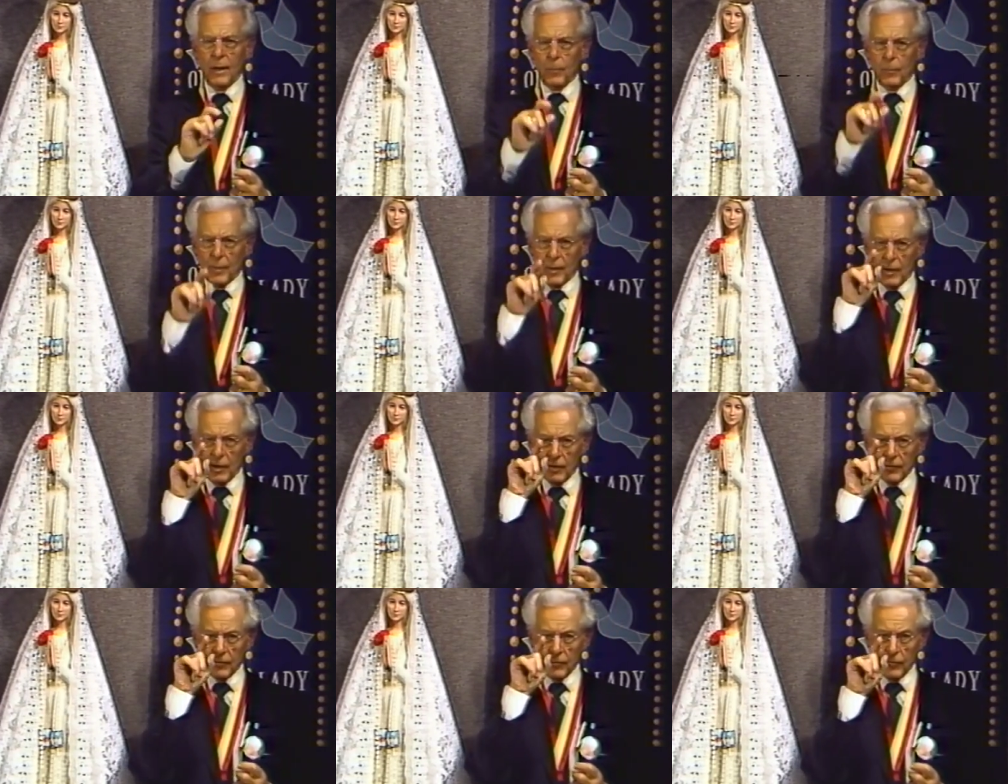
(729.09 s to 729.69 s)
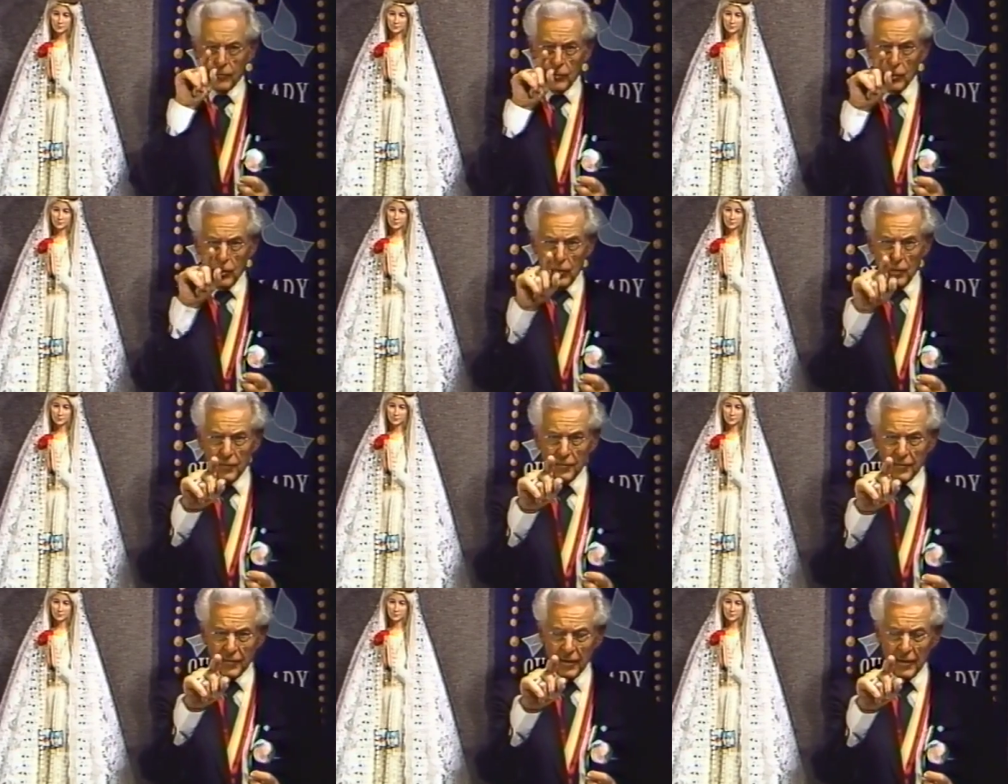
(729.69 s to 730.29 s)
Because of your
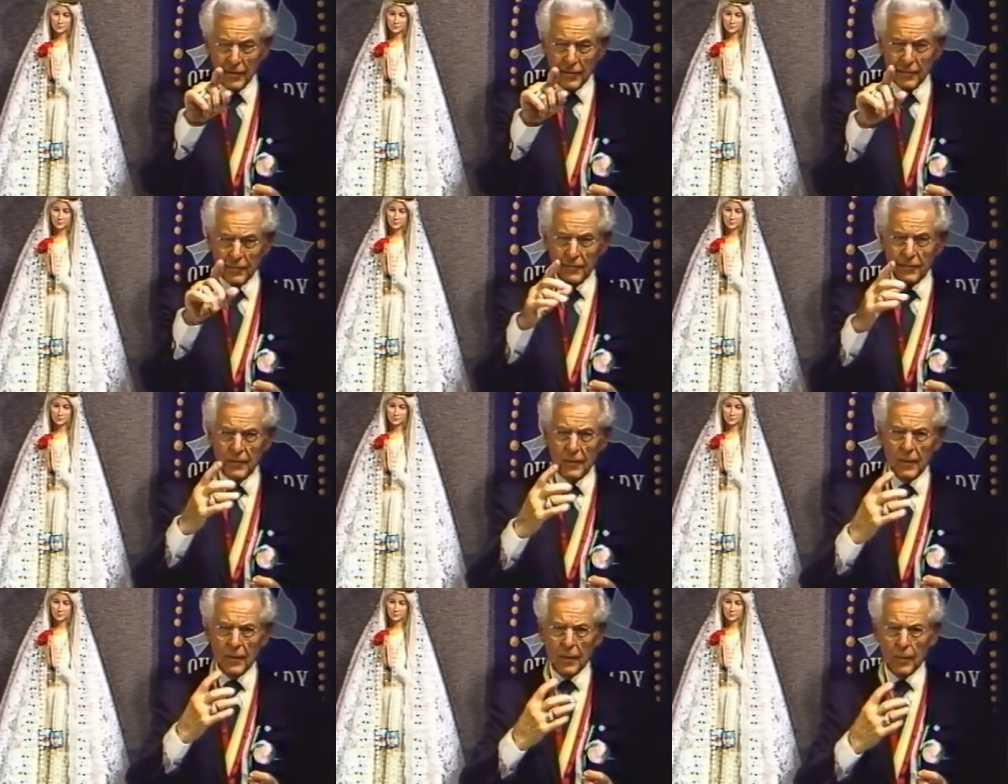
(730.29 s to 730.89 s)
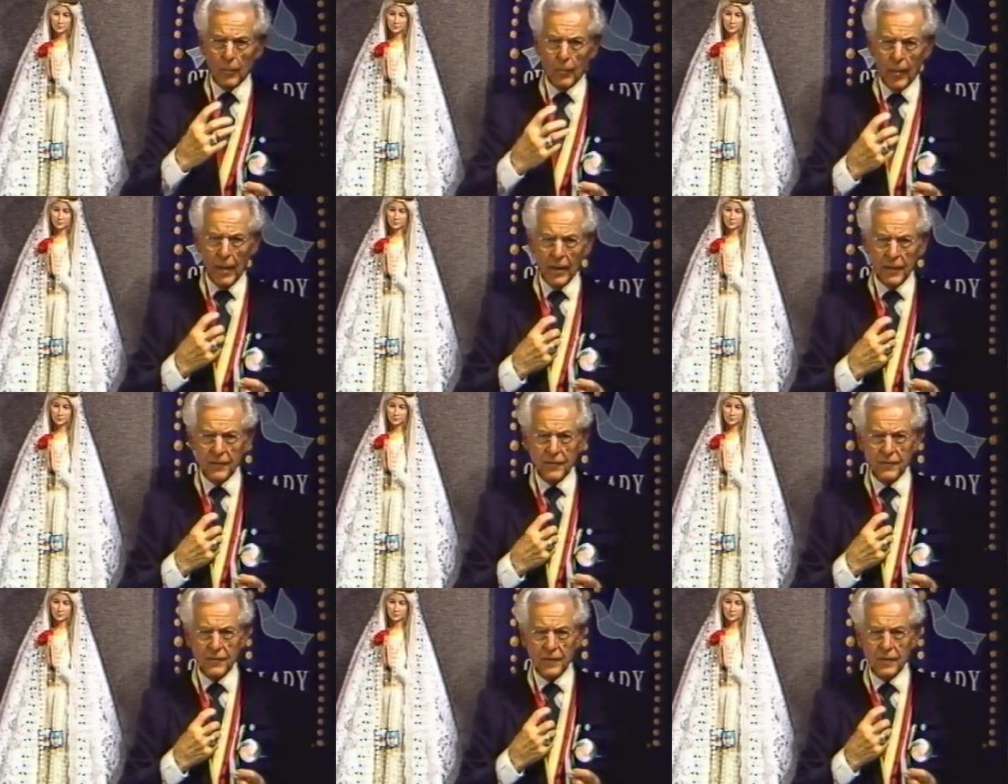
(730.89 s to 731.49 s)
sins, my
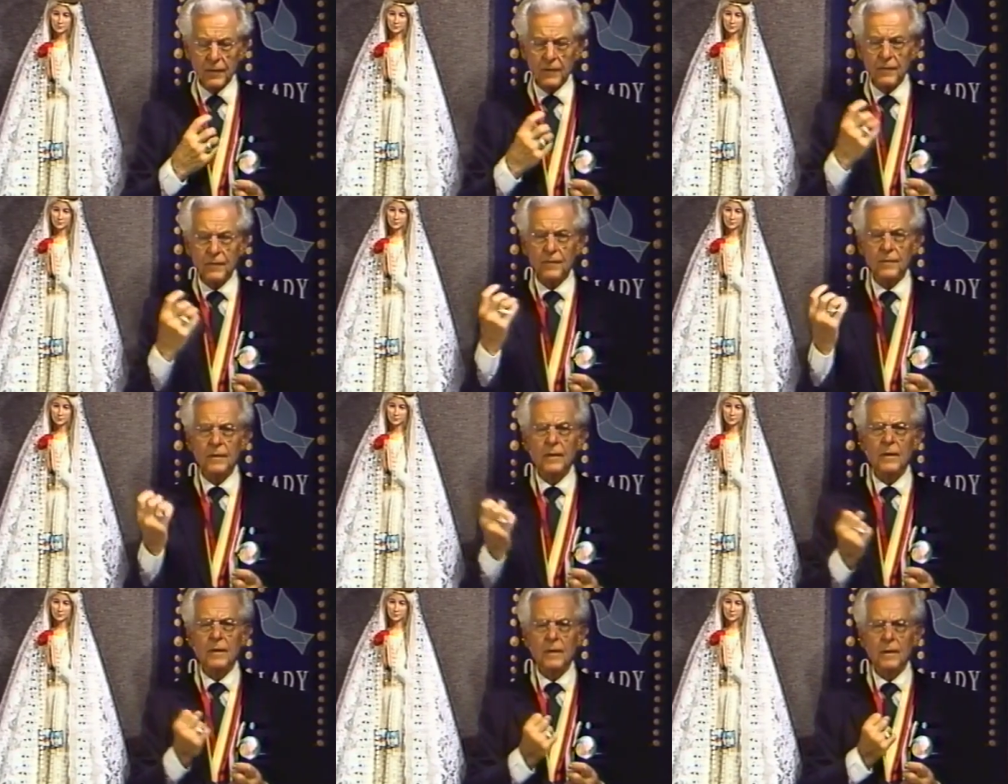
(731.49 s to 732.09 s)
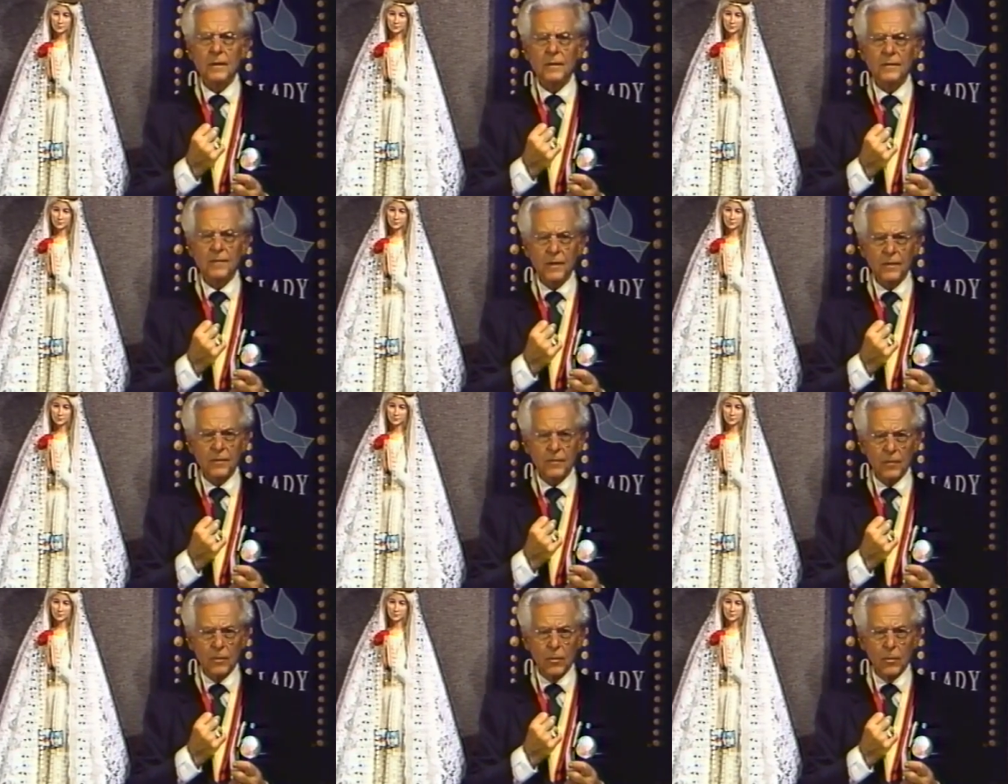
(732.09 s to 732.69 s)
sins,
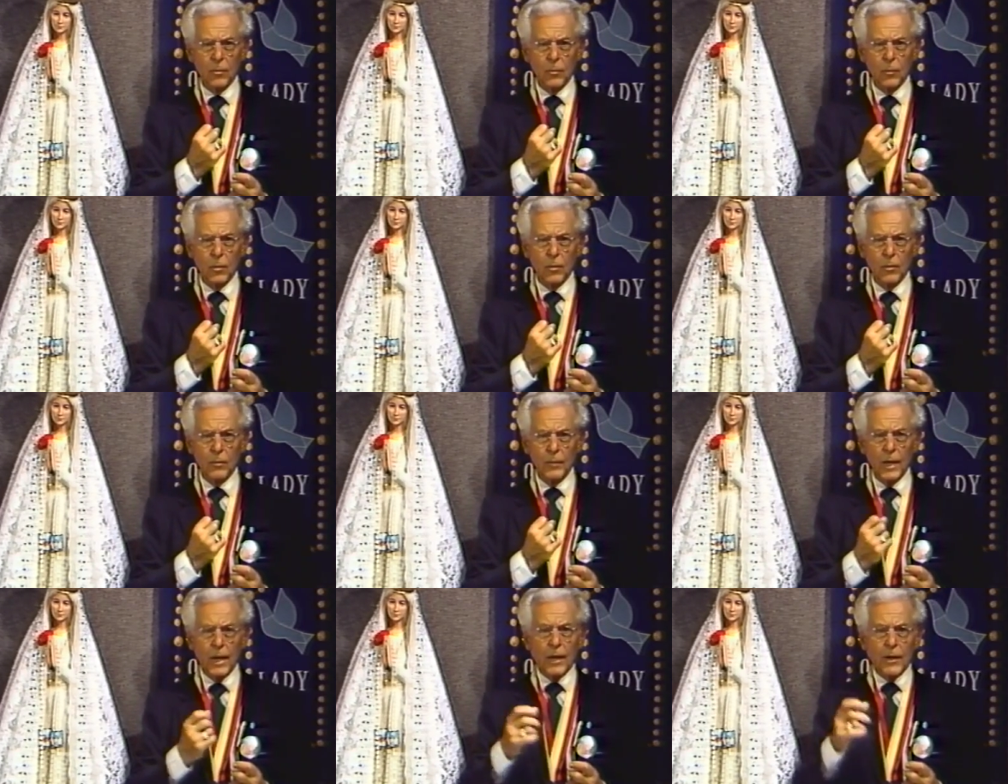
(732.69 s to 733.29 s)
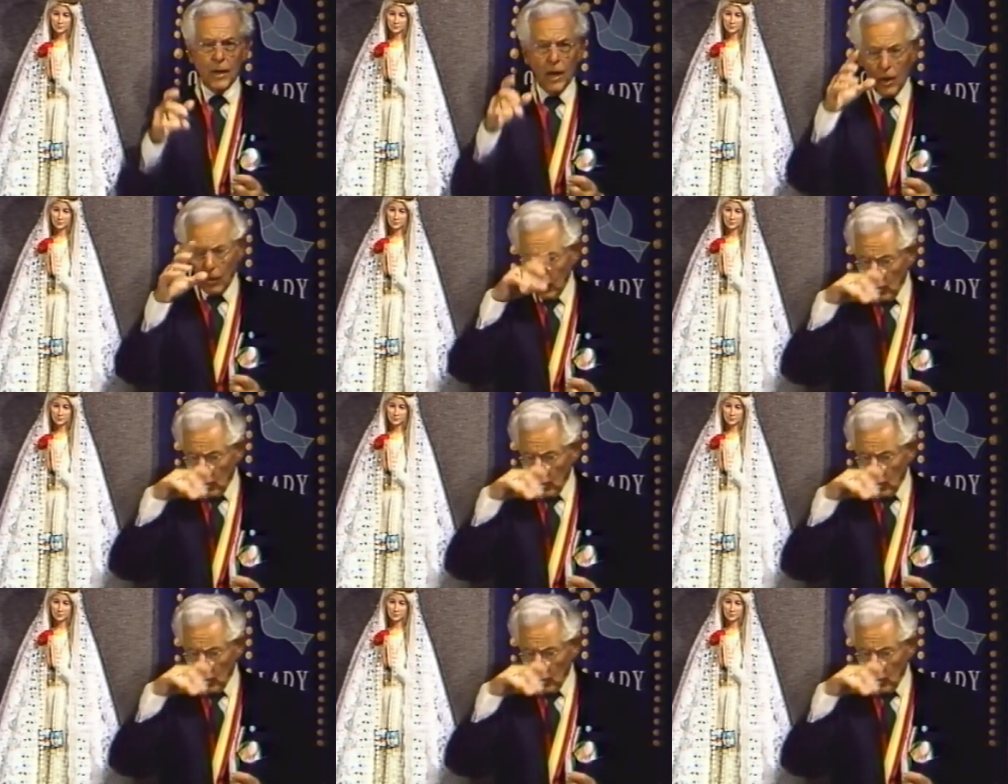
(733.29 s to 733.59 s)
sins of the whole world. Now,